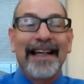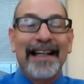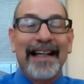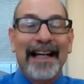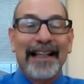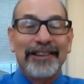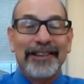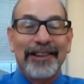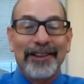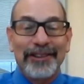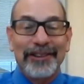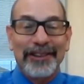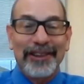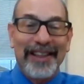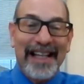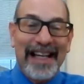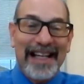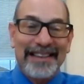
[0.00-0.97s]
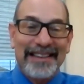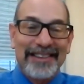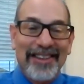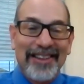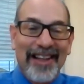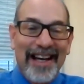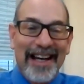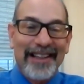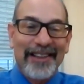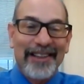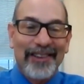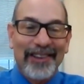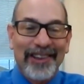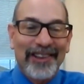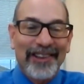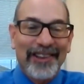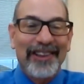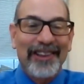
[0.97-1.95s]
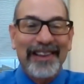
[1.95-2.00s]
And I showed you that slide
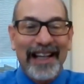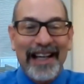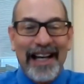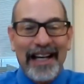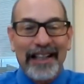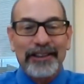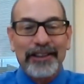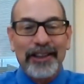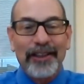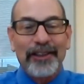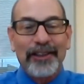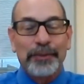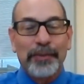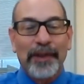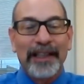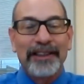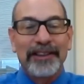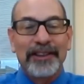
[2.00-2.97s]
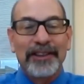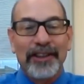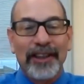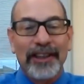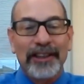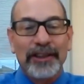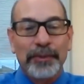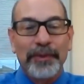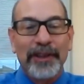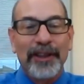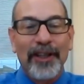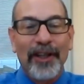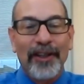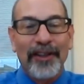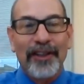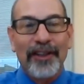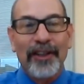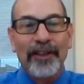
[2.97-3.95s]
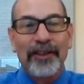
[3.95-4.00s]
earlier that kind of showed those brain circuits. We know
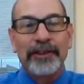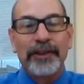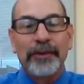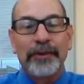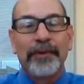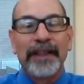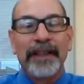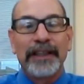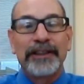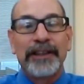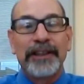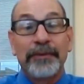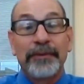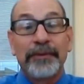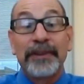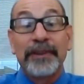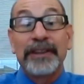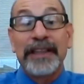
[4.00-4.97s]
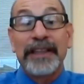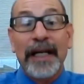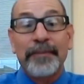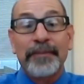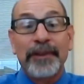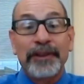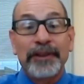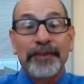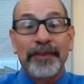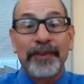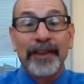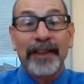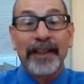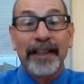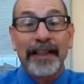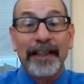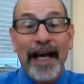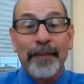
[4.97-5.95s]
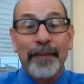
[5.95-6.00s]
that those are rich in receptors for
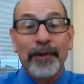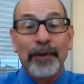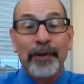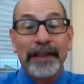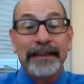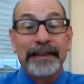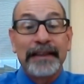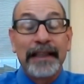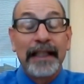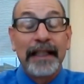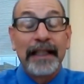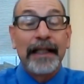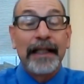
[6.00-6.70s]
cannabinoids.